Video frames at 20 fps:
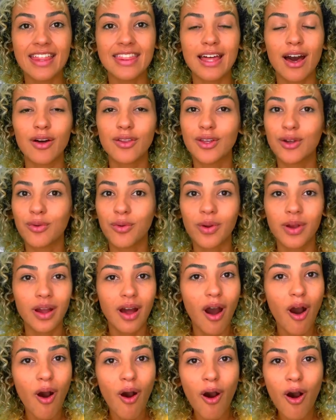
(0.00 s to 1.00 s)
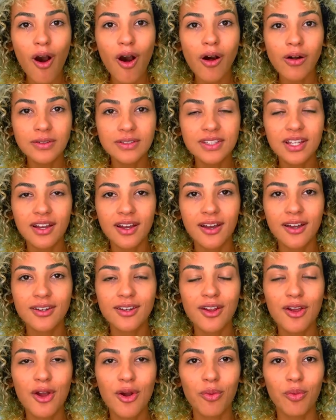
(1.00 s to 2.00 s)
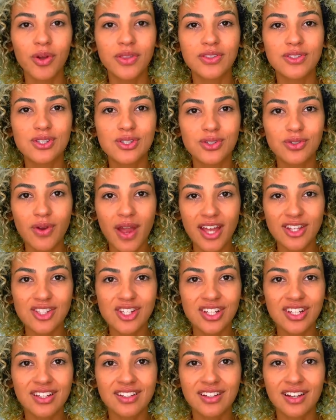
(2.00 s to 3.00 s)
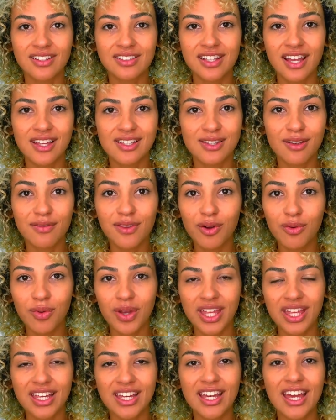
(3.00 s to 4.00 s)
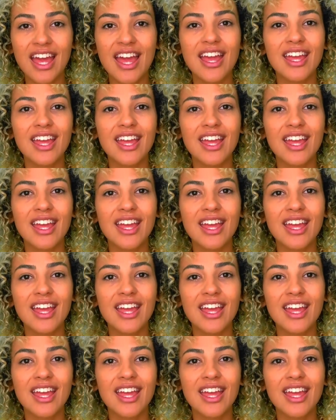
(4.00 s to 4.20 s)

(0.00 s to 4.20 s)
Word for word: Now that we're all done with stretching in our days of the week,